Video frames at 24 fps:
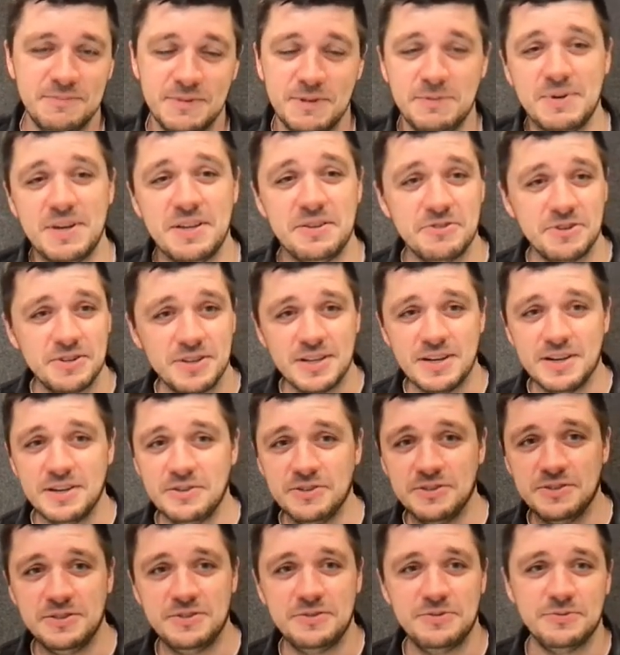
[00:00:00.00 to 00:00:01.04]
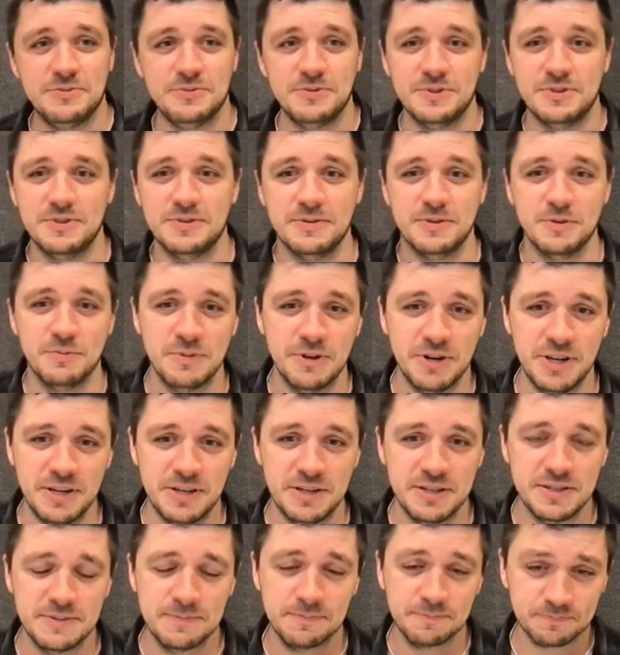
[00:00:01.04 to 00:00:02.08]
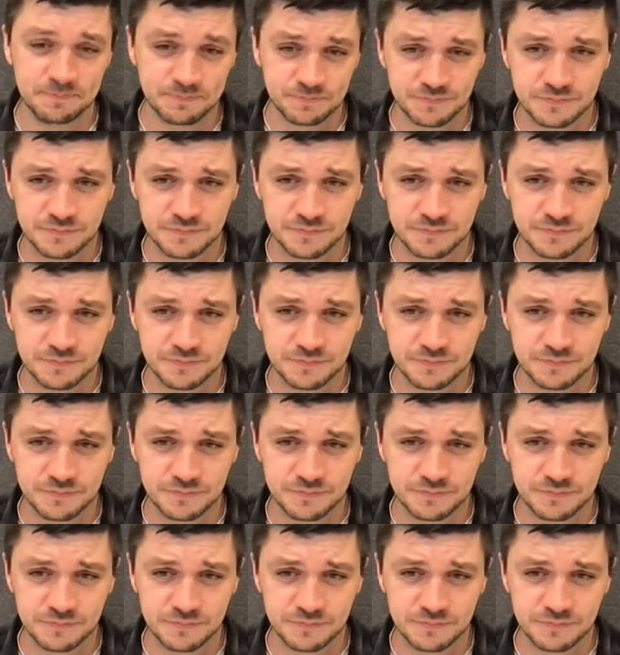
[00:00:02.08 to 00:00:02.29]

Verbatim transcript: maybe other clouds or Kubernetes.